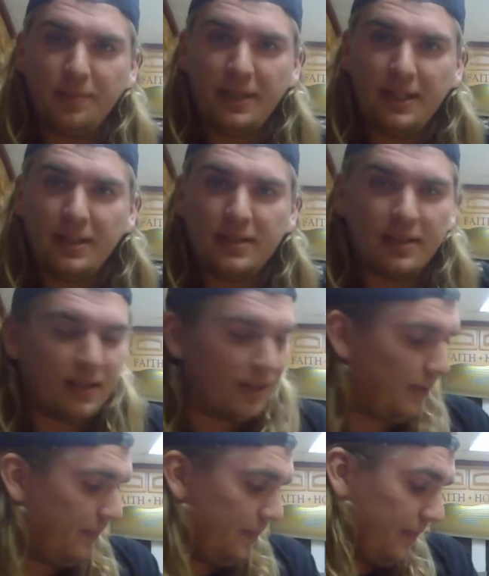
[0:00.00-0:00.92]
pizza.
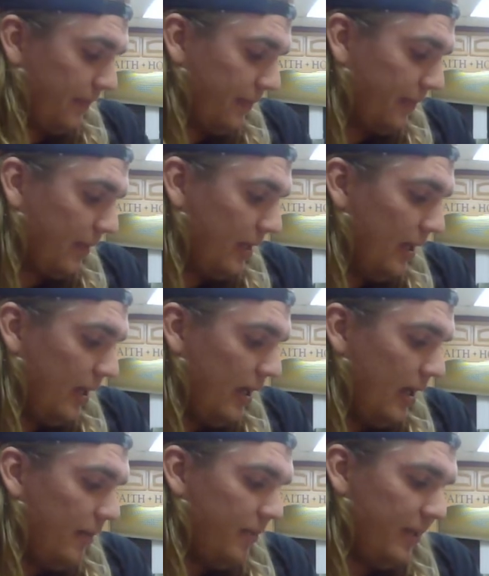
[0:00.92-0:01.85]

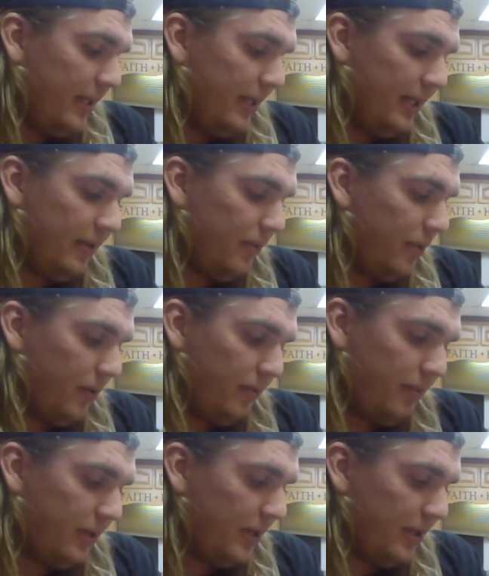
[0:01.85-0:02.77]
But Ian
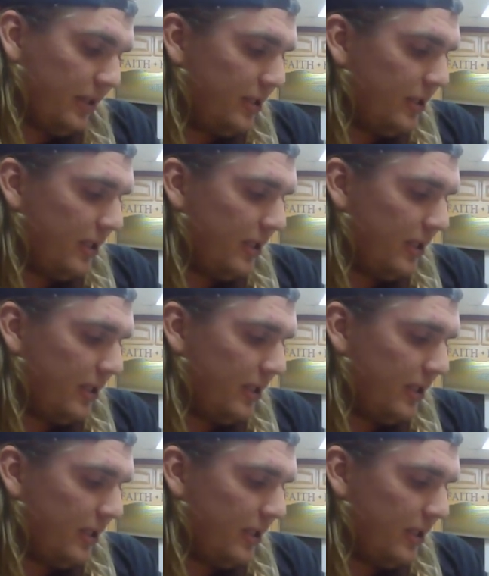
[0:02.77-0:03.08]
won't budge.